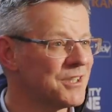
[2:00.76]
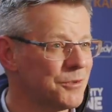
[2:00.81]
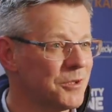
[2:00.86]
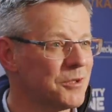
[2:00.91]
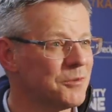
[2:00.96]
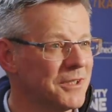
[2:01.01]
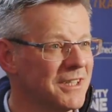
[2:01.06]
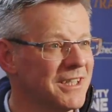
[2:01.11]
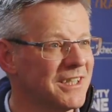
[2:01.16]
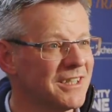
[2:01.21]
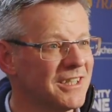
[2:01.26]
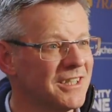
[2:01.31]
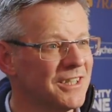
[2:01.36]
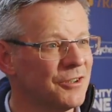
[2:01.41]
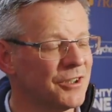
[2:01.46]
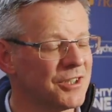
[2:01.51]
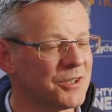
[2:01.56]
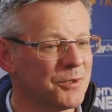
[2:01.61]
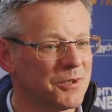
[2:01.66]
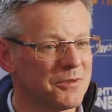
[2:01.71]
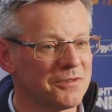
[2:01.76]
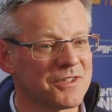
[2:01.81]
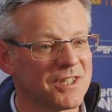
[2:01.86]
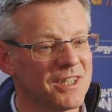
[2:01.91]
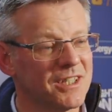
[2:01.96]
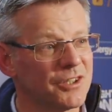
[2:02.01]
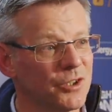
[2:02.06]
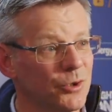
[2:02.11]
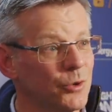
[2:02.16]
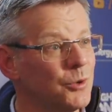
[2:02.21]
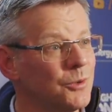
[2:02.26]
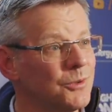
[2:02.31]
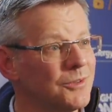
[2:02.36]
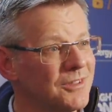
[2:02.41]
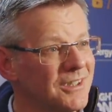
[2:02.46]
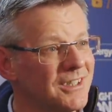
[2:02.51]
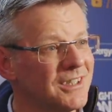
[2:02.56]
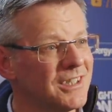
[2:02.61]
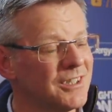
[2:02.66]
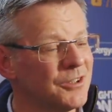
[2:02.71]
It's where we've set our goal.
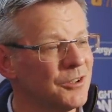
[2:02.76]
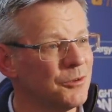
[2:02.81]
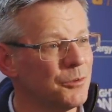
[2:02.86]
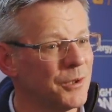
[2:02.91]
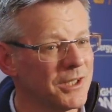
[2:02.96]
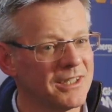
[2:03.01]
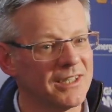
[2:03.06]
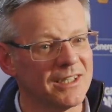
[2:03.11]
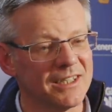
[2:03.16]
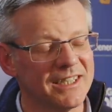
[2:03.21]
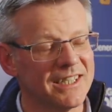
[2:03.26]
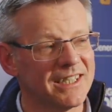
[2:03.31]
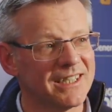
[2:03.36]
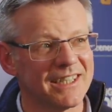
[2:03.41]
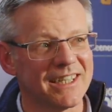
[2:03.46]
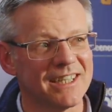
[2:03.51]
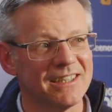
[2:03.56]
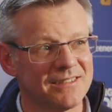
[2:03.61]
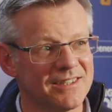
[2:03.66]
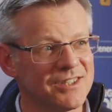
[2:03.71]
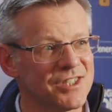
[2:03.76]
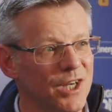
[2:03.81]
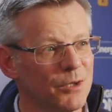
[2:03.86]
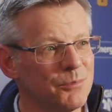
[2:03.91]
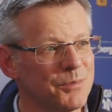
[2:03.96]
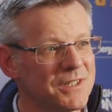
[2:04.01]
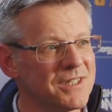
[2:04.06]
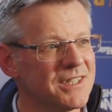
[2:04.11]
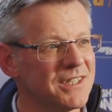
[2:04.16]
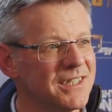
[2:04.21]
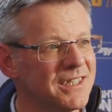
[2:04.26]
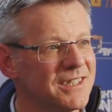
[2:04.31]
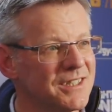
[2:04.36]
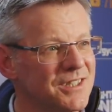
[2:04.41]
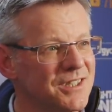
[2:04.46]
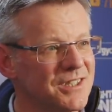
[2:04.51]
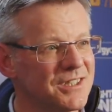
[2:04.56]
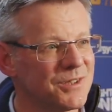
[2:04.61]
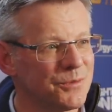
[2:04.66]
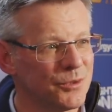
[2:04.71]
You know, winning the league and getting to Champions League
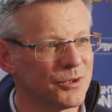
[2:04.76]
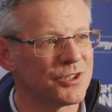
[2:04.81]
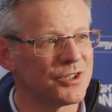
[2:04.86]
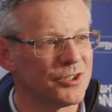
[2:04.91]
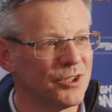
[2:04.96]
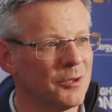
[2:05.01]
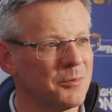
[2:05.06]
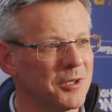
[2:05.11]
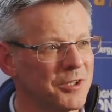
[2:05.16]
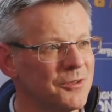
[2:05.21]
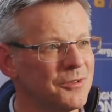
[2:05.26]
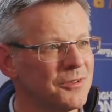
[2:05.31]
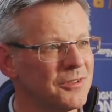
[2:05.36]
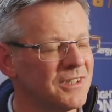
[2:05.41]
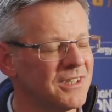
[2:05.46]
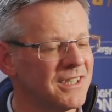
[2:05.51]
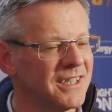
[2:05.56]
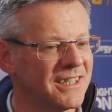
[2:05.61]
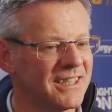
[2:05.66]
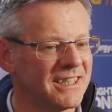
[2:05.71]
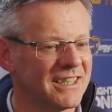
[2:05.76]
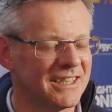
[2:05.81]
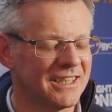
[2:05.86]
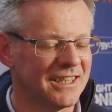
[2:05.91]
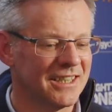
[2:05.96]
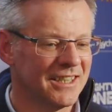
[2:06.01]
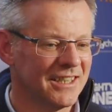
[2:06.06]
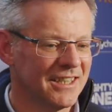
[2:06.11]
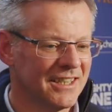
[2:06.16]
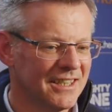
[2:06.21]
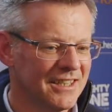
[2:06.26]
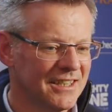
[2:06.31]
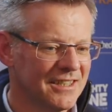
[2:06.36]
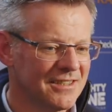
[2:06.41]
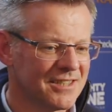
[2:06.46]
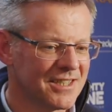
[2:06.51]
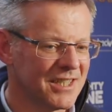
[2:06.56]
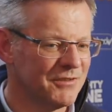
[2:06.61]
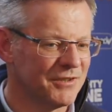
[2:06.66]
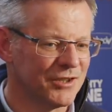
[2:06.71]
is what it's all about.
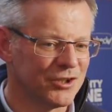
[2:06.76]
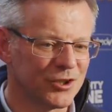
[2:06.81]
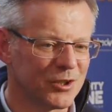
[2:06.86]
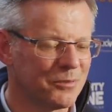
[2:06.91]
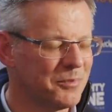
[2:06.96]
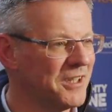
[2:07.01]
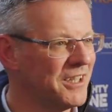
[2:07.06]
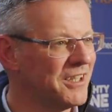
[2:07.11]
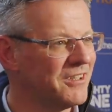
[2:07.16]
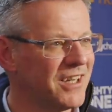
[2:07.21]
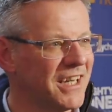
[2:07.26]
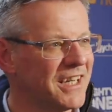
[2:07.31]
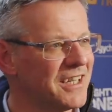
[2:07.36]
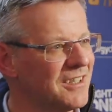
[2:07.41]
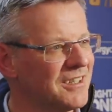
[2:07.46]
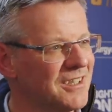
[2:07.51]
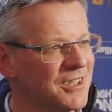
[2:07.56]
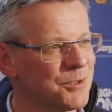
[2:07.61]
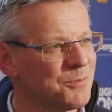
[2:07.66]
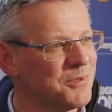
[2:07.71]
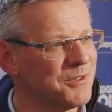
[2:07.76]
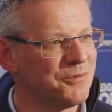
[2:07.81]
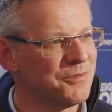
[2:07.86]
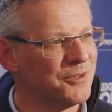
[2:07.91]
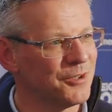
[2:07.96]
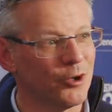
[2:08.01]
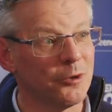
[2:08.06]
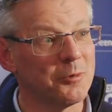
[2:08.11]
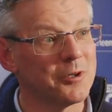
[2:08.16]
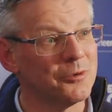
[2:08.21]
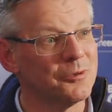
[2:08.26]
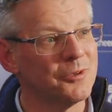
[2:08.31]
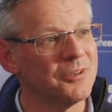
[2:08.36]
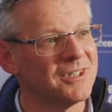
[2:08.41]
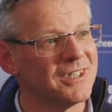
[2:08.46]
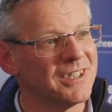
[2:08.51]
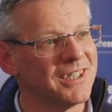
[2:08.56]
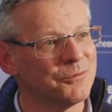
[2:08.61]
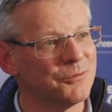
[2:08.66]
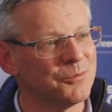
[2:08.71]
Stephen's European record has been phenomenal,
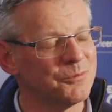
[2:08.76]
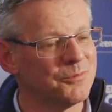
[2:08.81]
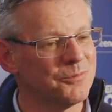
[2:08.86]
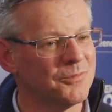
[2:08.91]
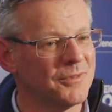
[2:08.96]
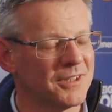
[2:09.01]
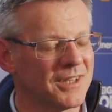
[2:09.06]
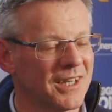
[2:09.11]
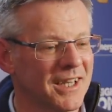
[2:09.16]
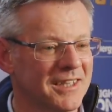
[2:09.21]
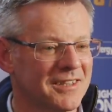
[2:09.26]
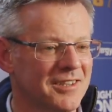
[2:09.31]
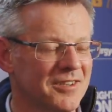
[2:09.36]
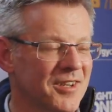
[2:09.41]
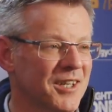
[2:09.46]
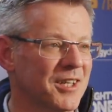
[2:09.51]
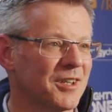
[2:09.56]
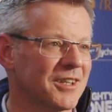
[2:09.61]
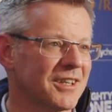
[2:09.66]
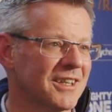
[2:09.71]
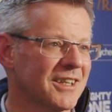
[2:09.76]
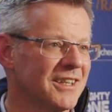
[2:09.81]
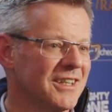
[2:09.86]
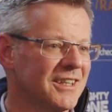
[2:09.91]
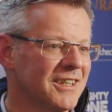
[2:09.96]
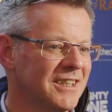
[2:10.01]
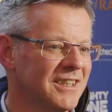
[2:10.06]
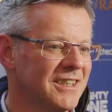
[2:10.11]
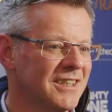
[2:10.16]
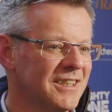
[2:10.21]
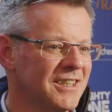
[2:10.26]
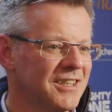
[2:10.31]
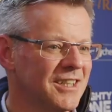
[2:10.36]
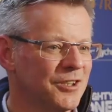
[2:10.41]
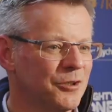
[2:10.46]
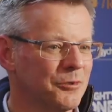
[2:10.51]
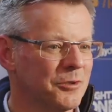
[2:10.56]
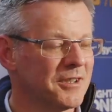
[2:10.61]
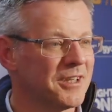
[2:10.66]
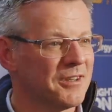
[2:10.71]
and I'd like to think,
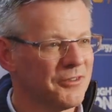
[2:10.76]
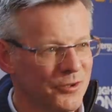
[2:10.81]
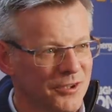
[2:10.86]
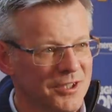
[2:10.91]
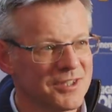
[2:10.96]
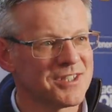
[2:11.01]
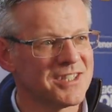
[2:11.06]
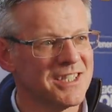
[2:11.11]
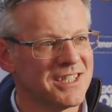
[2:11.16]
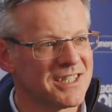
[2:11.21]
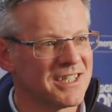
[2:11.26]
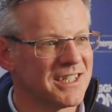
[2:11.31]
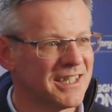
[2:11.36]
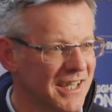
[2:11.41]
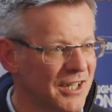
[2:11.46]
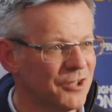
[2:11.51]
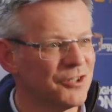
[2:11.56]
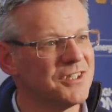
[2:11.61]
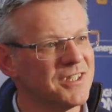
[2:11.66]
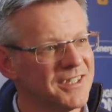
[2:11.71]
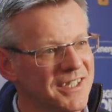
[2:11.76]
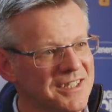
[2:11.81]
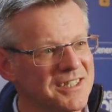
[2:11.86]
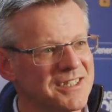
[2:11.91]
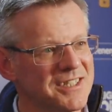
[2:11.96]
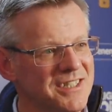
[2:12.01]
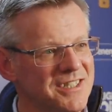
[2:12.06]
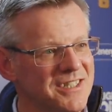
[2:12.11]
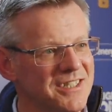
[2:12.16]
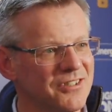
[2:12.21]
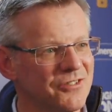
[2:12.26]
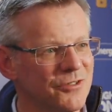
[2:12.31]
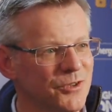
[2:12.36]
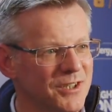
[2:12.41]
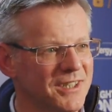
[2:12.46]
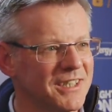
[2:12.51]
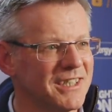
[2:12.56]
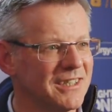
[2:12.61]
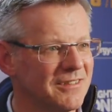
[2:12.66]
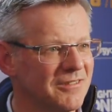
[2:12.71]
you know, we get through this season and then on to next season and
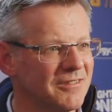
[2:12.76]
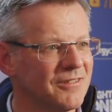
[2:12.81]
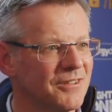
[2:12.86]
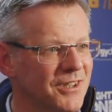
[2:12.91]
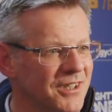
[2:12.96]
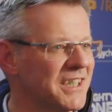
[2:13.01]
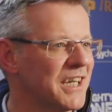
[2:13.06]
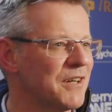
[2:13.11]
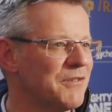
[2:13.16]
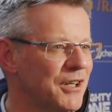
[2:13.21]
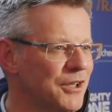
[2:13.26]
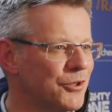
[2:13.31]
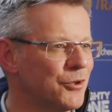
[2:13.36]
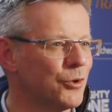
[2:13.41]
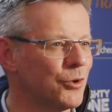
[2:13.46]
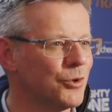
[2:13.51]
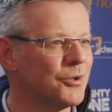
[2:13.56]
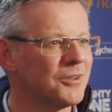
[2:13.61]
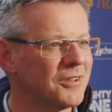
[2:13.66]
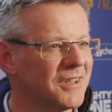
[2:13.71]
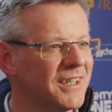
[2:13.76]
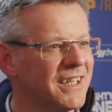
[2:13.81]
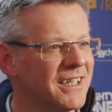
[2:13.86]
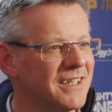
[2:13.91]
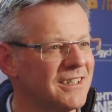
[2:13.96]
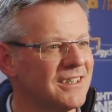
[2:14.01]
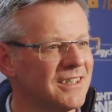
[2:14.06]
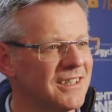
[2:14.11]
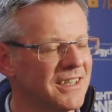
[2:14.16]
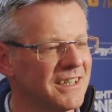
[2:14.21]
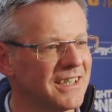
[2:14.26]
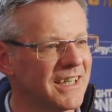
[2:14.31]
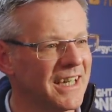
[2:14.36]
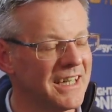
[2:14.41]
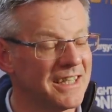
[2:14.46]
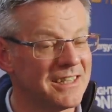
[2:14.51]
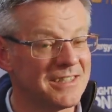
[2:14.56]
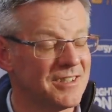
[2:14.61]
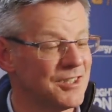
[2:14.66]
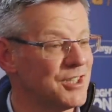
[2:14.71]
really, really give it a go and
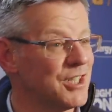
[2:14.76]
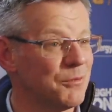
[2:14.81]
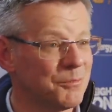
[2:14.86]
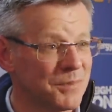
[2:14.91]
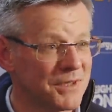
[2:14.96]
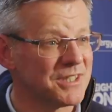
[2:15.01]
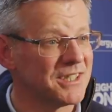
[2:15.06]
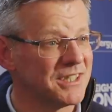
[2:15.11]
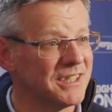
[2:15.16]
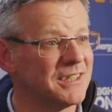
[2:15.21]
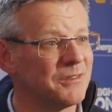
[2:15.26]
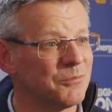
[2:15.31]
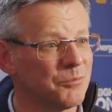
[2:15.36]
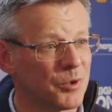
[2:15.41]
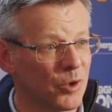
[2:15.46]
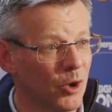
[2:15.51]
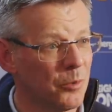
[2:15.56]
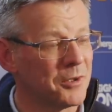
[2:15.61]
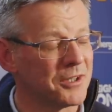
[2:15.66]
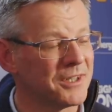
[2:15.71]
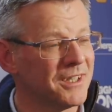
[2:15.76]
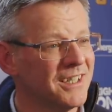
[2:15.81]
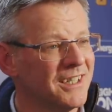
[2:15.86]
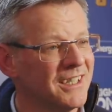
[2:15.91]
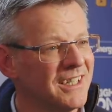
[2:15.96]
get into the Champions League proper.